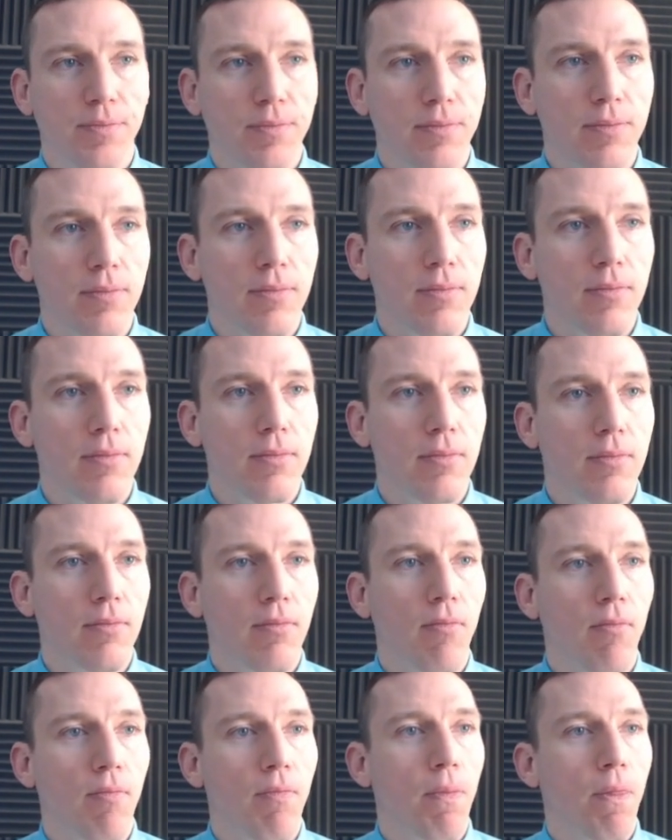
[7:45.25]

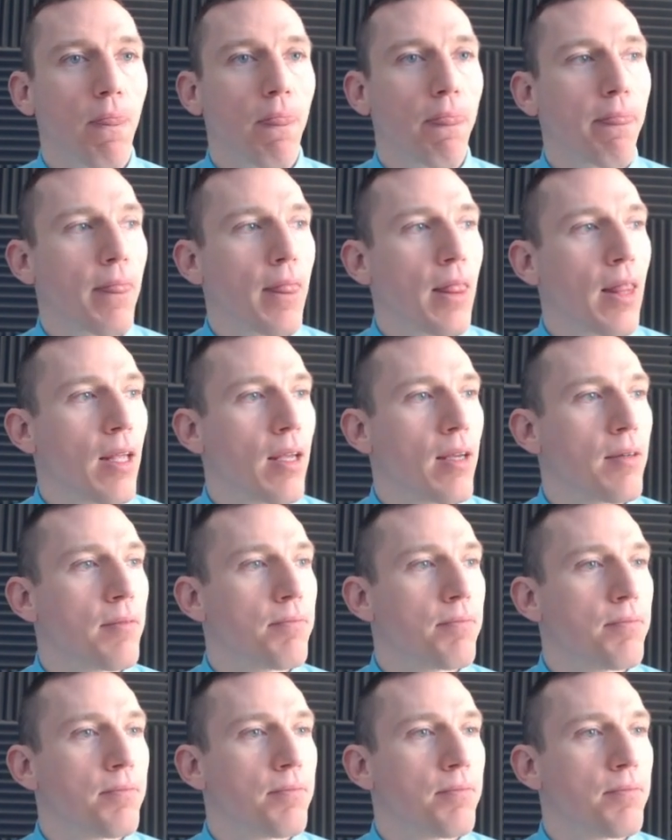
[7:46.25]
(silence)